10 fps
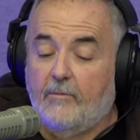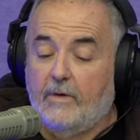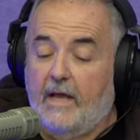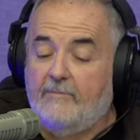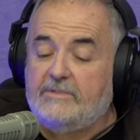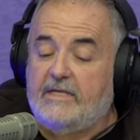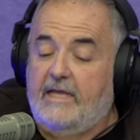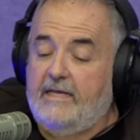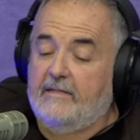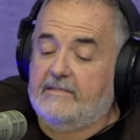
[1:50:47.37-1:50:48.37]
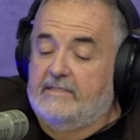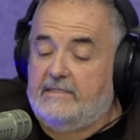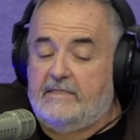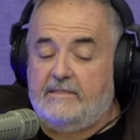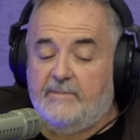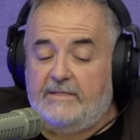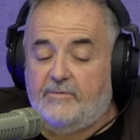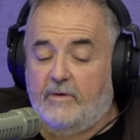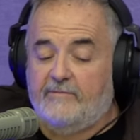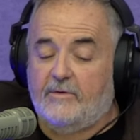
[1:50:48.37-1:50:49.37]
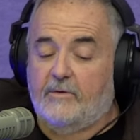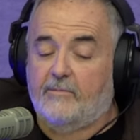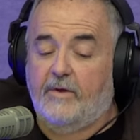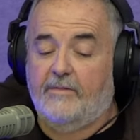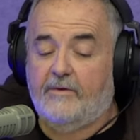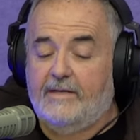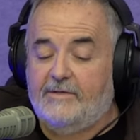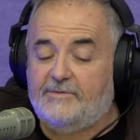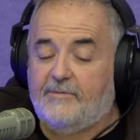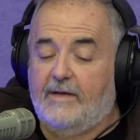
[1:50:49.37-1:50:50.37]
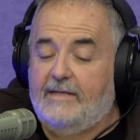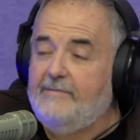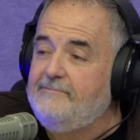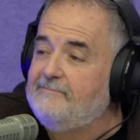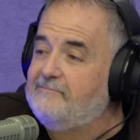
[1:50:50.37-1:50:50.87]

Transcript: When I was a kid in the 60s, my 12-year-old brother and his friend